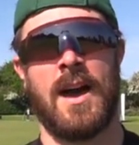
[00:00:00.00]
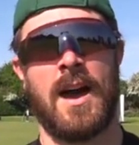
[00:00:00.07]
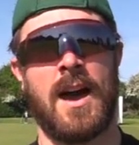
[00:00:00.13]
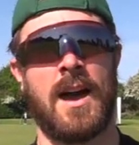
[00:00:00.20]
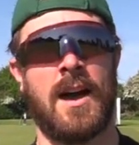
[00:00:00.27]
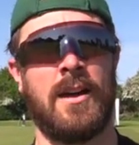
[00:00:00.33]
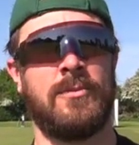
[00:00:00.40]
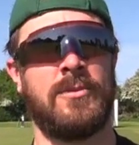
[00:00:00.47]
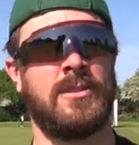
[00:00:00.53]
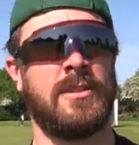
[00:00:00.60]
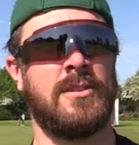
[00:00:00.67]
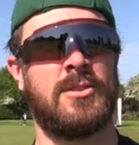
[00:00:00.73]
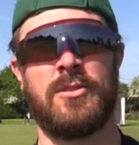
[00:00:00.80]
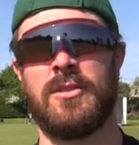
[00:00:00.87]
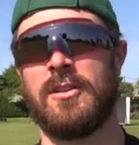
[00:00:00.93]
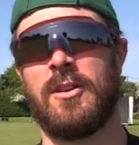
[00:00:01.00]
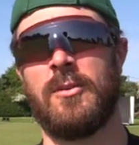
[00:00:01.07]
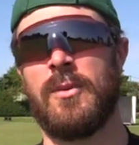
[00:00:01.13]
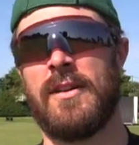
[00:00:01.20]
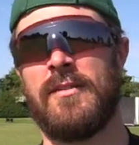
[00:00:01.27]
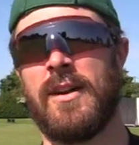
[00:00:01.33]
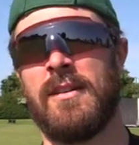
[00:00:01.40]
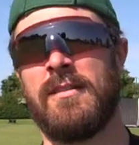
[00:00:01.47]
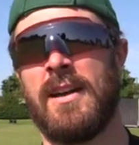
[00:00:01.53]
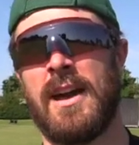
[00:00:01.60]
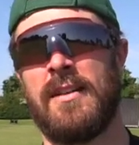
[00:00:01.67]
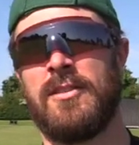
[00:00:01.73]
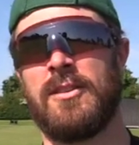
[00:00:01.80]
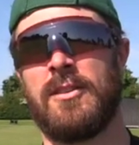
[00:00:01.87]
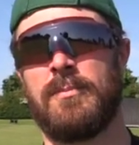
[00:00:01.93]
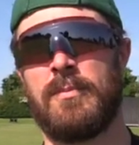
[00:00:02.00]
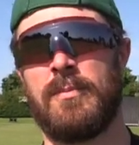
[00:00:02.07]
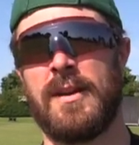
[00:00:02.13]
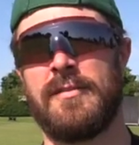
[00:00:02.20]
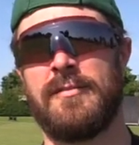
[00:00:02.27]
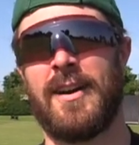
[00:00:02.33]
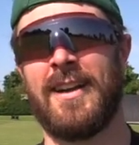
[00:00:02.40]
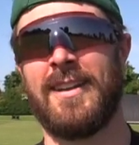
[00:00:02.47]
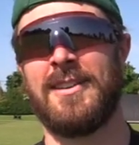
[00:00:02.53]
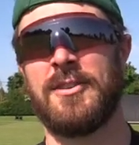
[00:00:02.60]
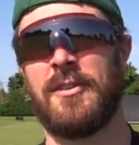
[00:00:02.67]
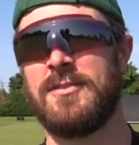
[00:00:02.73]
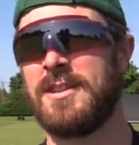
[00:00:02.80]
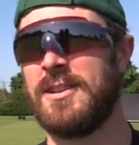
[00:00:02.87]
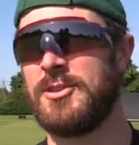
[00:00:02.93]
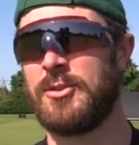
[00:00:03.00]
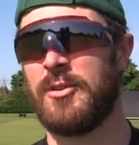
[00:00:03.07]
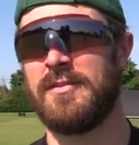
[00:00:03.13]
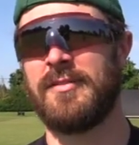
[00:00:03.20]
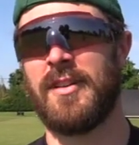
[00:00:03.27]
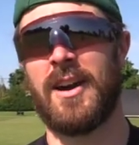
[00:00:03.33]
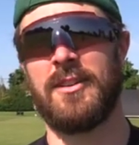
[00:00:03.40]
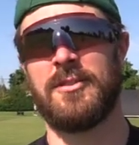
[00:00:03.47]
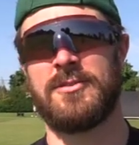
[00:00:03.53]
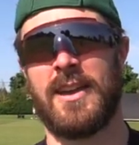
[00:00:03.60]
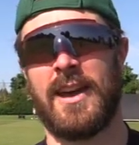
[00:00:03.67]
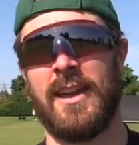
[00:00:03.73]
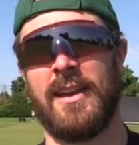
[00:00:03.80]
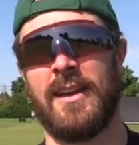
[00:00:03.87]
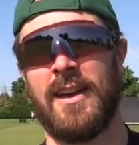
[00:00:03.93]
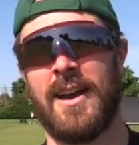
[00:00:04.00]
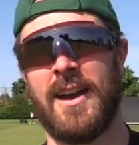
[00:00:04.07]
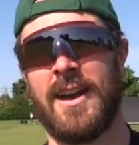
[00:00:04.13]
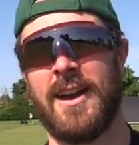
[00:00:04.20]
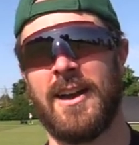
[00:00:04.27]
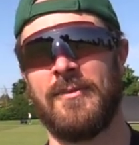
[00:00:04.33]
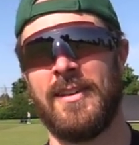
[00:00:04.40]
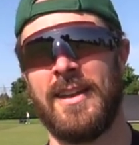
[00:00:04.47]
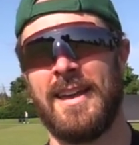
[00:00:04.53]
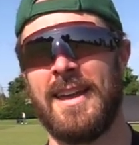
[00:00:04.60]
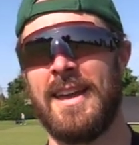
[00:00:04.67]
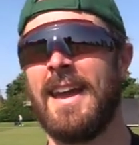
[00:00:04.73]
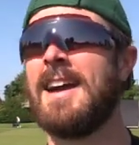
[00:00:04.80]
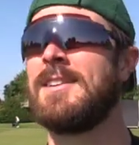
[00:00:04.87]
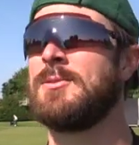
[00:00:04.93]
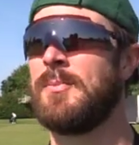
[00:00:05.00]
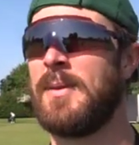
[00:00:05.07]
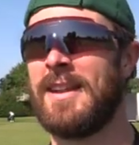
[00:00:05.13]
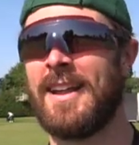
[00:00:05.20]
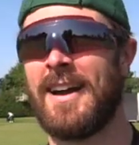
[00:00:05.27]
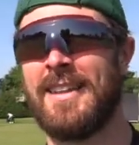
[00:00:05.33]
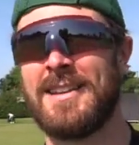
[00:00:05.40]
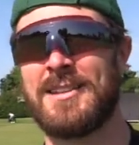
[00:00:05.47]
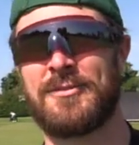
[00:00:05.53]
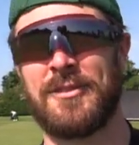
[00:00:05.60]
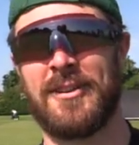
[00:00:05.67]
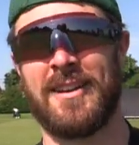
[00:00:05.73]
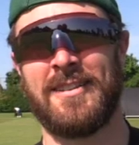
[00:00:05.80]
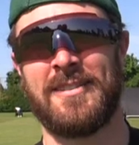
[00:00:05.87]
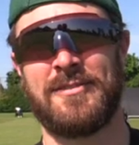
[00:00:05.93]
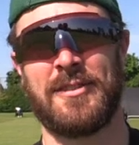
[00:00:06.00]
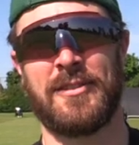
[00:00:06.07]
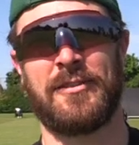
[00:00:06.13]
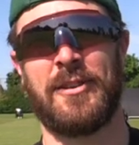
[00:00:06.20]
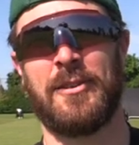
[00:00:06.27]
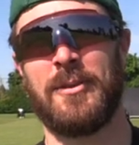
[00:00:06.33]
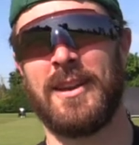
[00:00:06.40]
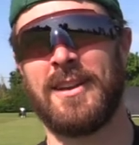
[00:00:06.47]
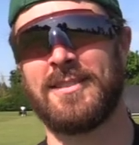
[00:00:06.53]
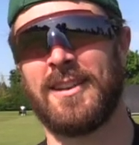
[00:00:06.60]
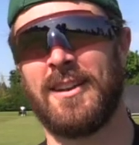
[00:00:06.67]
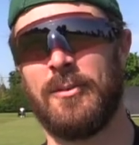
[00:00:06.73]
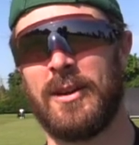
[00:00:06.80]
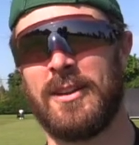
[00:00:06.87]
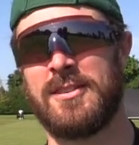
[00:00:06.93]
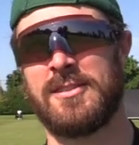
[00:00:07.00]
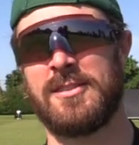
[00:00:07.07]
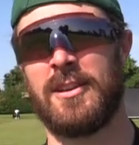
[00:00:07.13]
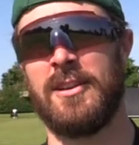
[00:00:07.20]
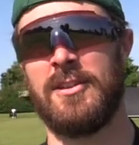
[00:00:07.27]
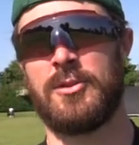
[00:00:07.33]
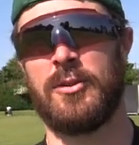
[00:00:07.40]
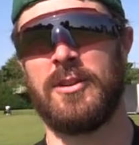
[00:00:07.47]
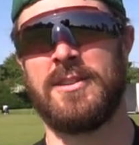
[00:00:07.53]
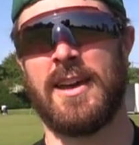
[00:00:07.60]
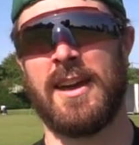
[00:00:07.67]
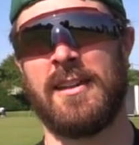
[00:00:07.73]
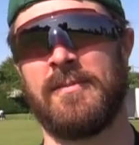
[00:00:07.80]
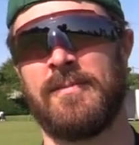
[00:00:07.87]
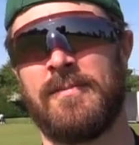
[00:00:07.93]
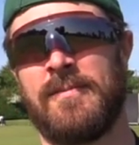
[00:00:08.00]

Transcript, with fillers: Um, just enjoying the good weather, having a bit of fun, and obviously enjoying finals day. Um, it hasn't been like this for, for a few weeks, so we're just going to enjoy the day.